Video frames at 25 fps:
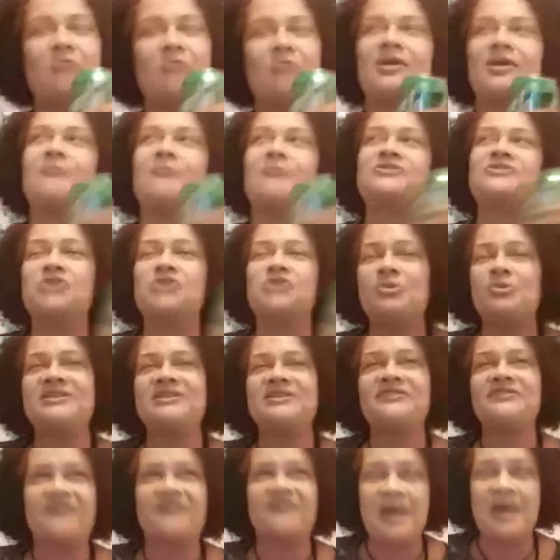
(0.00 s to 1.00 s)
but I was too
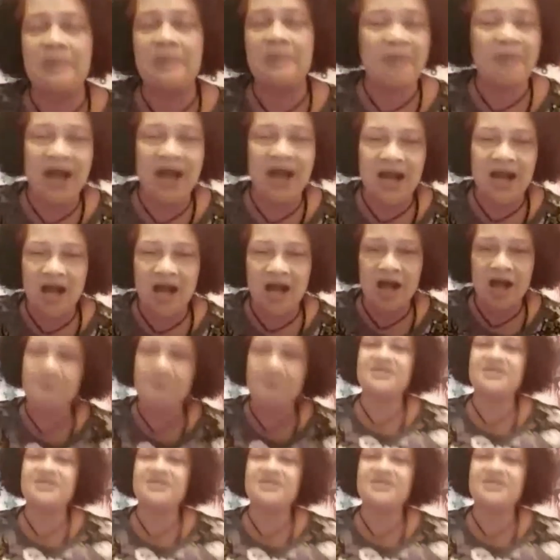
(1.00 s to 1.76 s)
busy flapping my gums